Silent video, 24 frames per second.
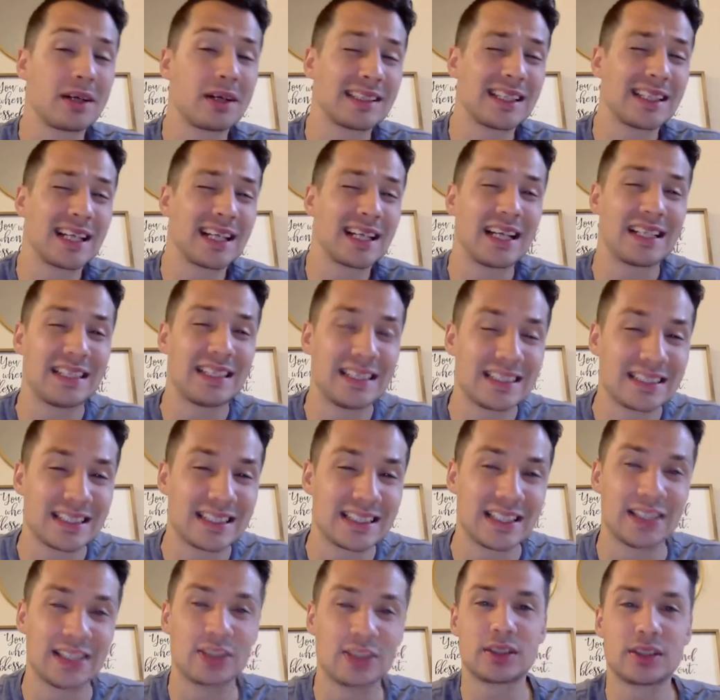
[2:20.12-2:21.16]
get
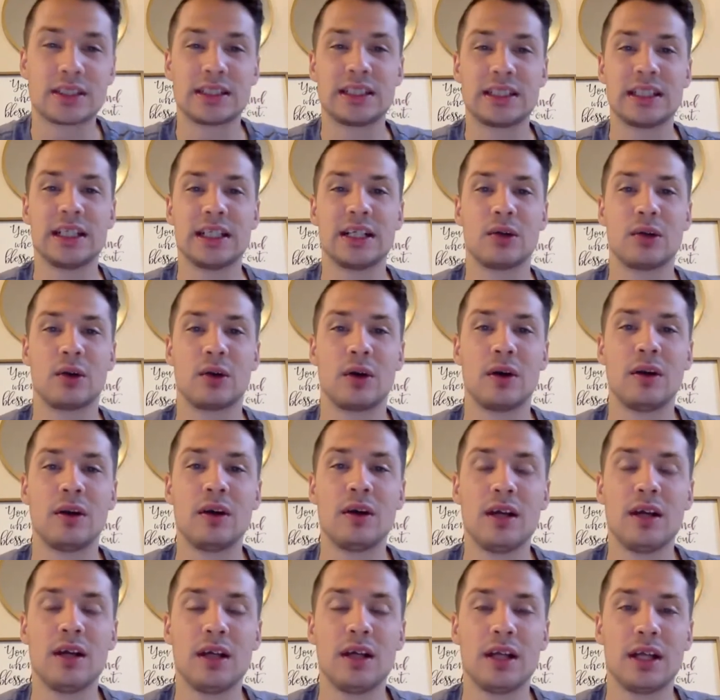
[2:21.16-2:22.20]
disinterested or
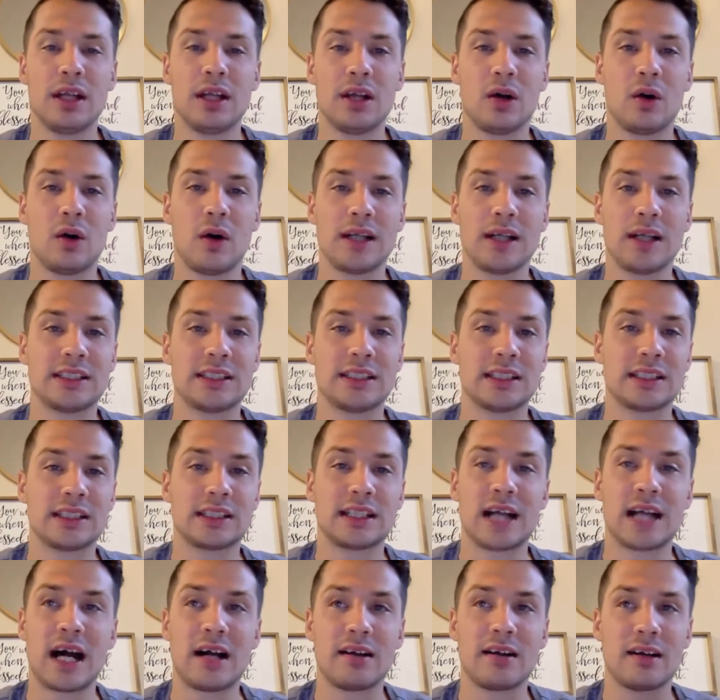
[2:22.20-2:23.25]
you know I just
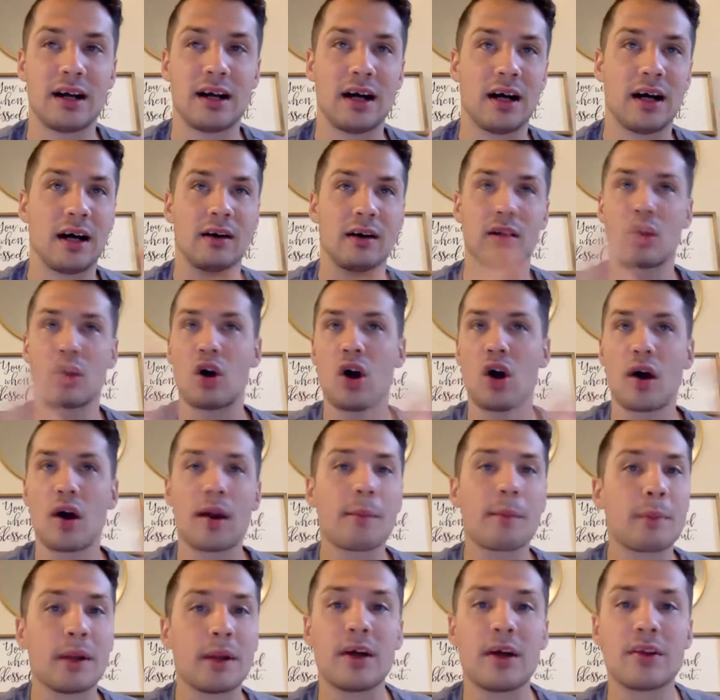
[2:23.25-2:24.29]
got uh, caught up
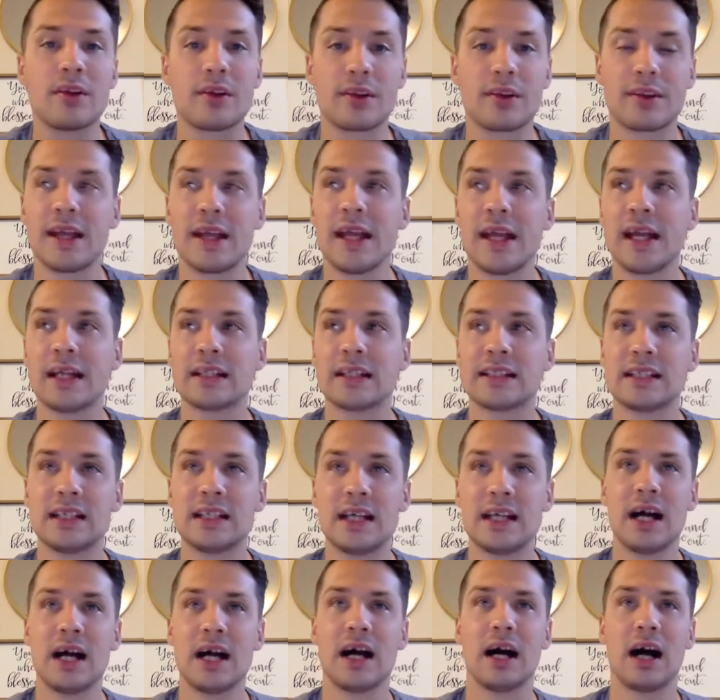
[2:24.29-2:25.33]
in other things.
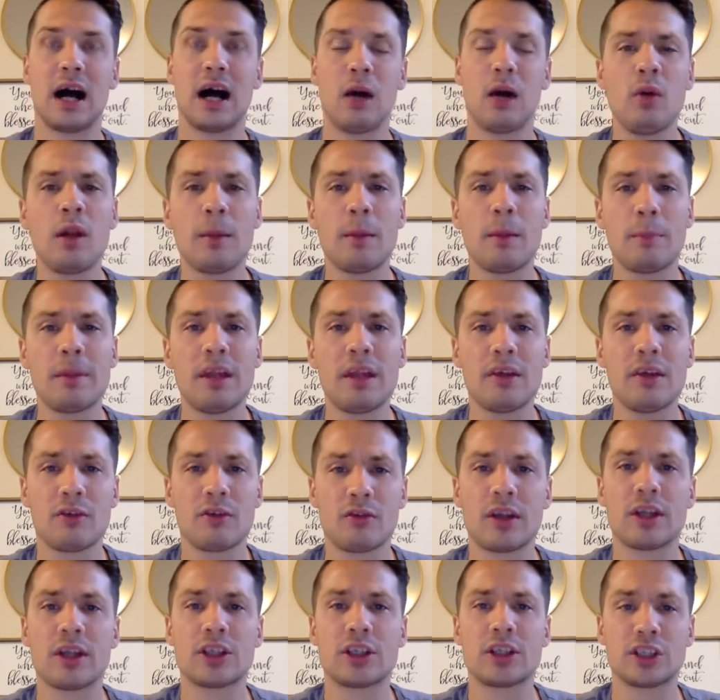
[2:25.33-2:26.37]
Uh, I want to be a
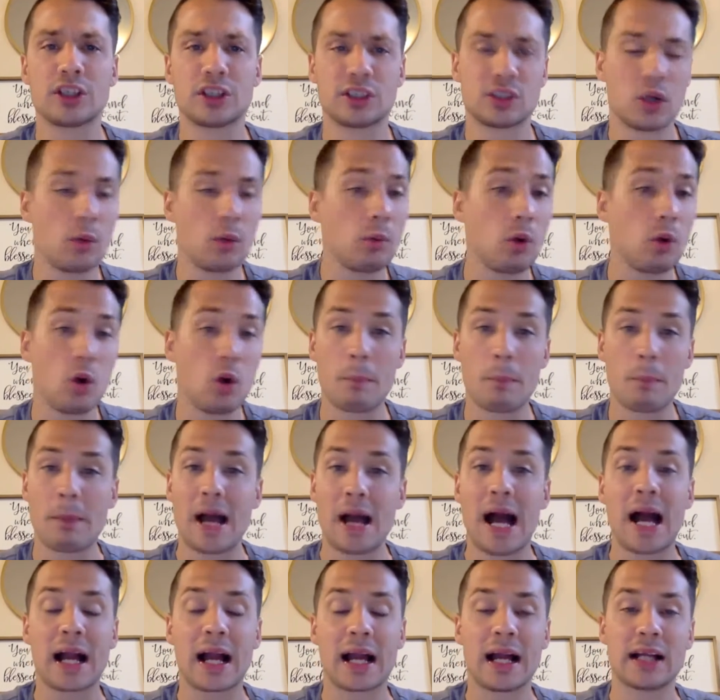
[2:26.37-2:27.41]
finisher, so I'm going
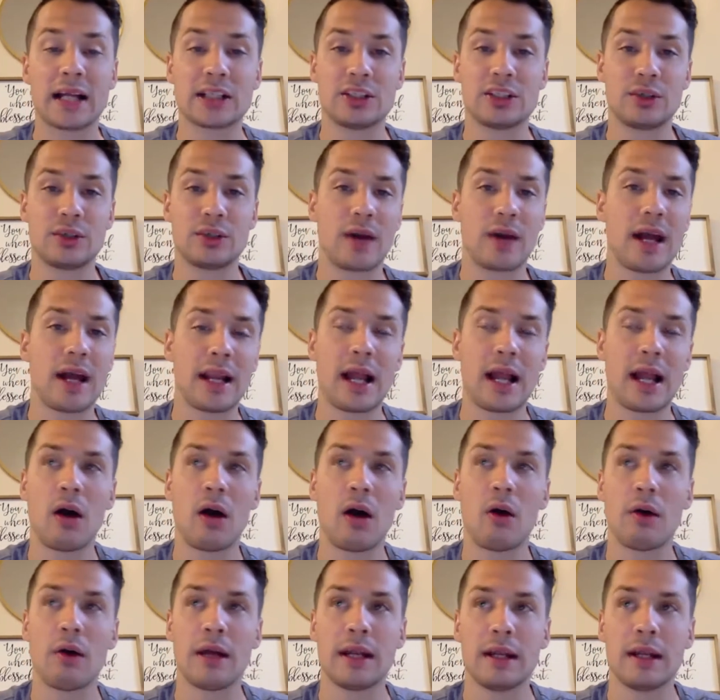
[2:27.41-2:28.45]
back actually right now,
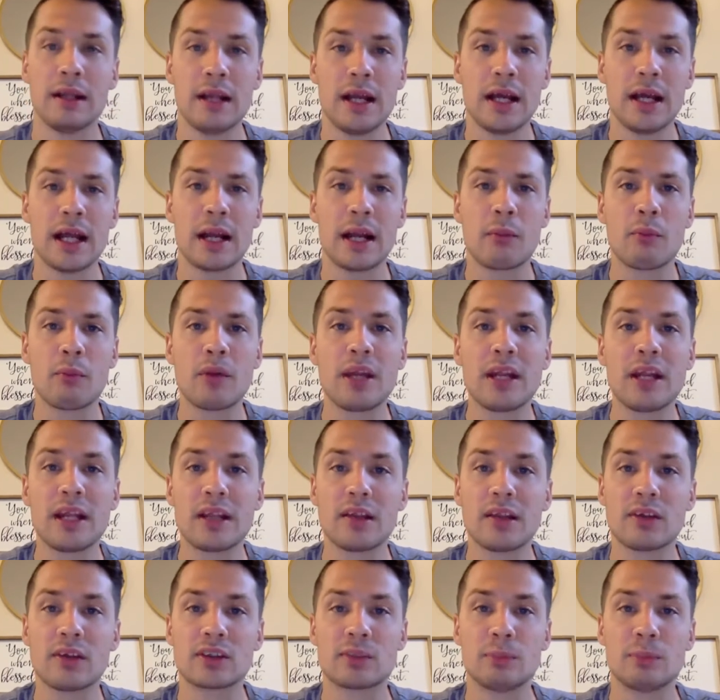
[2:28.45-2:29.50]
and and I'm reading
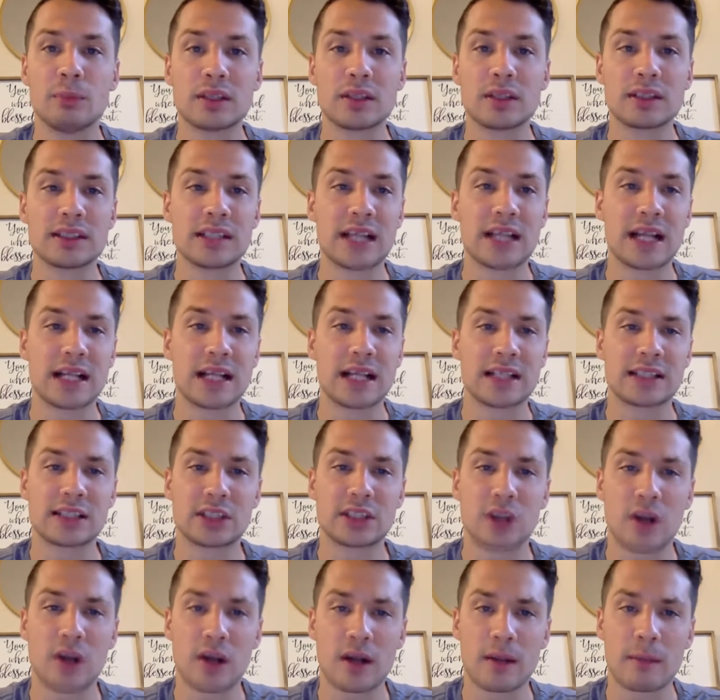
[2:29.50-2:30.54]
those books that I
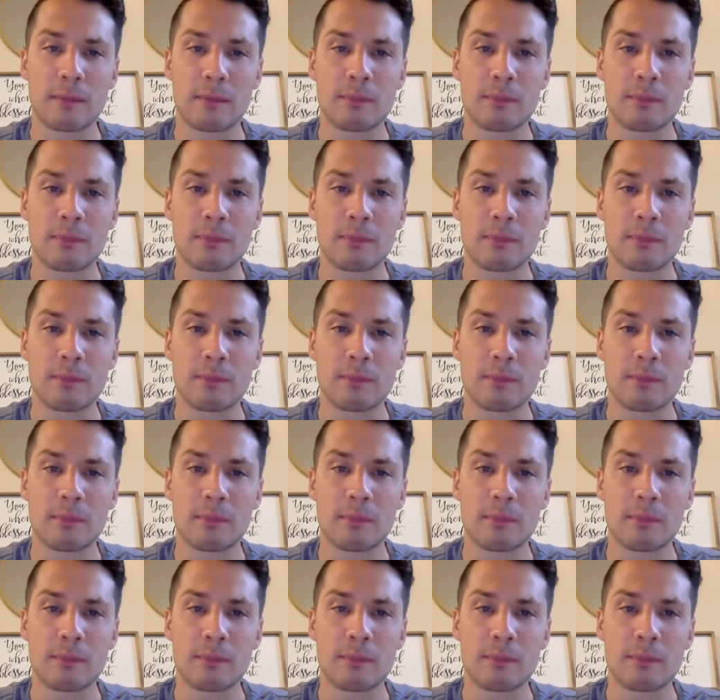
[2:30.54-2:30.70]
started.